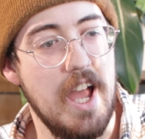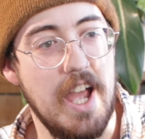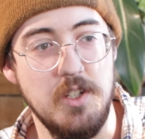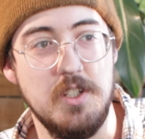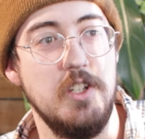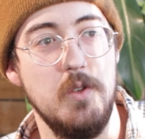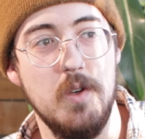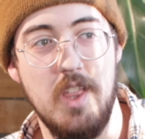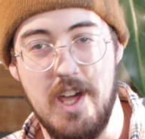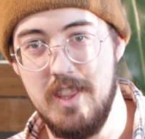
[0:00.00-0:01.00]
I used to
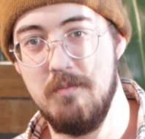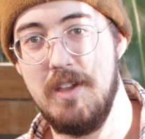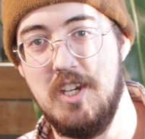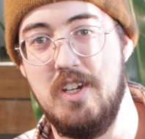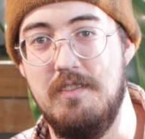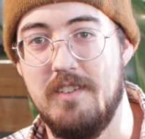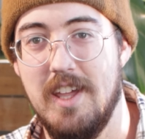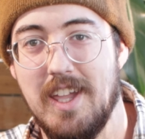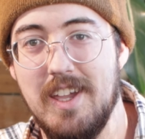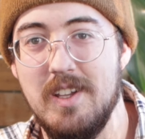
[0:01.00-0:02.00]
do a lot of the makeshift,
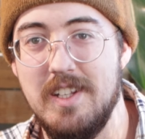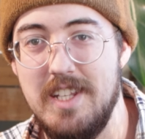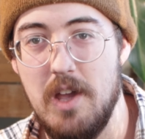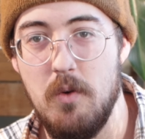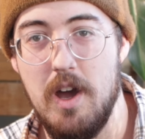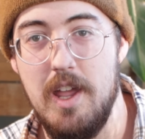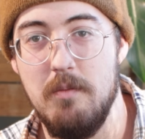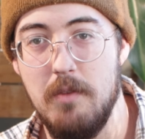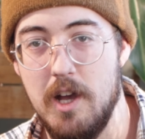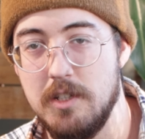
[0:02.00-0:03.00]
like
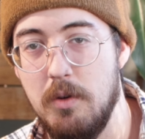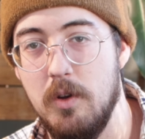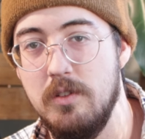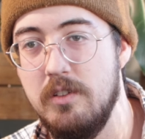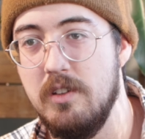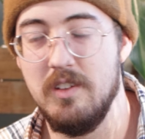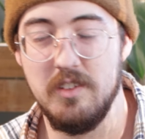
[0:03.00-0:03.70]
DIY moss poles.